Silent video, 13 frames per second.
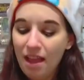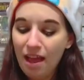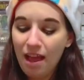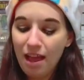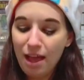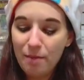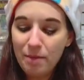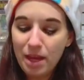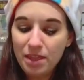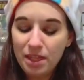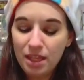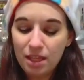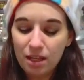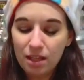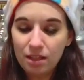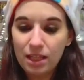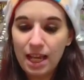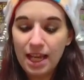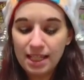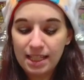Um, and then
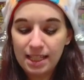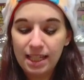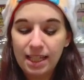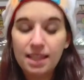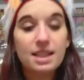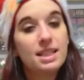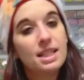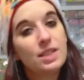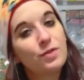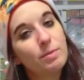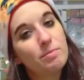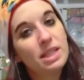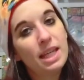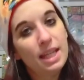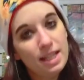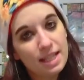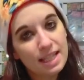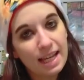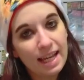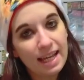lastly, this is from Tin
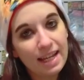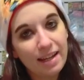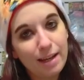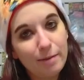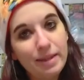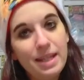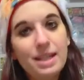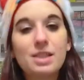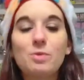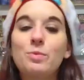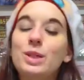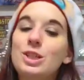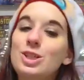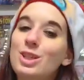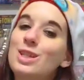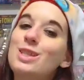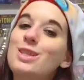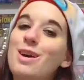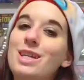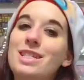Sky Comics, which
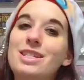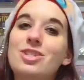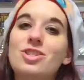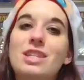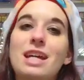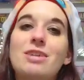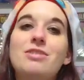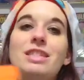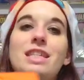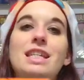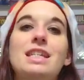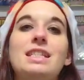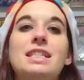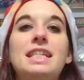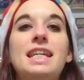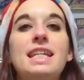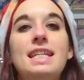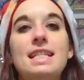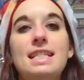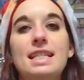is Austin Janowski's
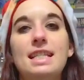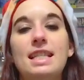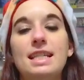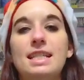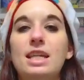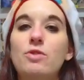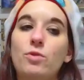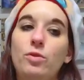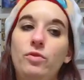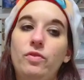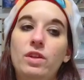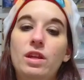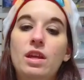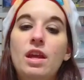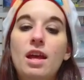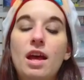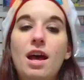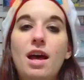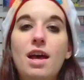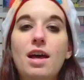Tin as in like Tin Roof.
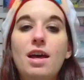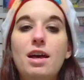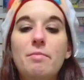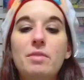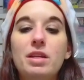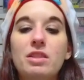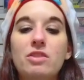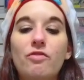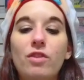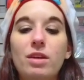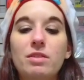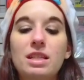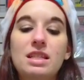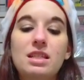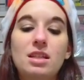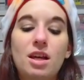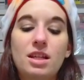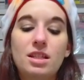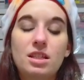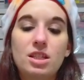Um, from, this is
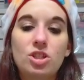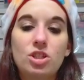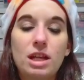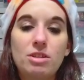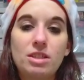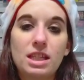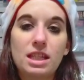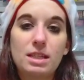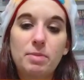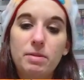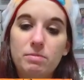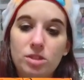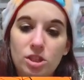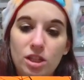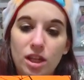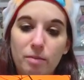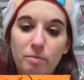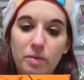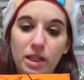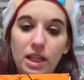Austin Janowski's publishing
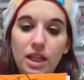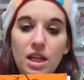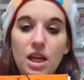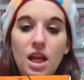company.